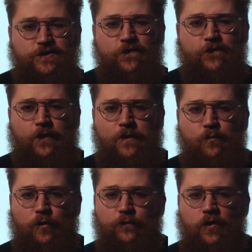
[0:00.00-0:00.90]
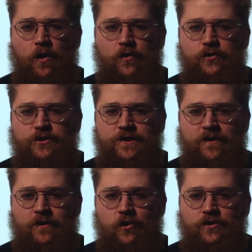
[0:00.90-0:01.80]
a framework for
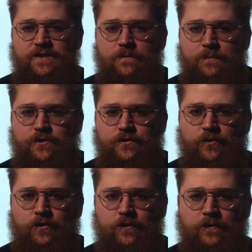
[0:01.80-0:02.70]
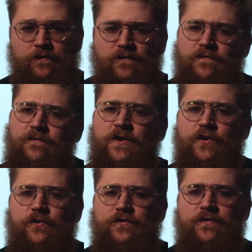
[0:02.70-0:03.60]
understanding our deepest yearnings,
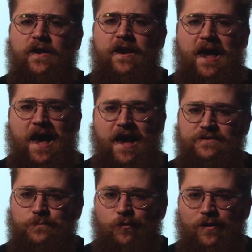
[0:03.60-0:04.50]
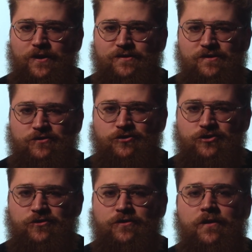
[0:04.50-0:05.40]
fears, and aspirations,
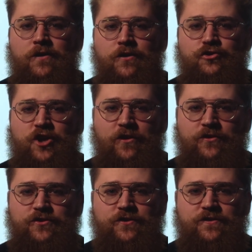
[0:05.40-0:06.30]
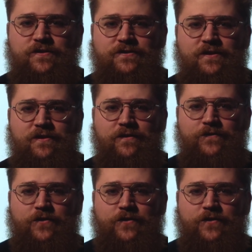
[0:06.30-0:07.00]
challenging us to live